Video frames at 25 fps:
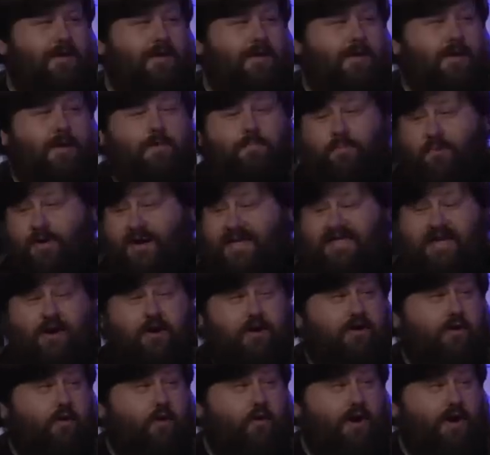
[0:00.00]
John. Prince
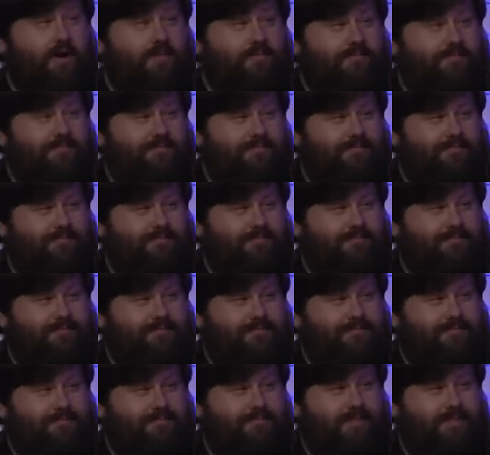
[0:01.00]
Aragorn. What?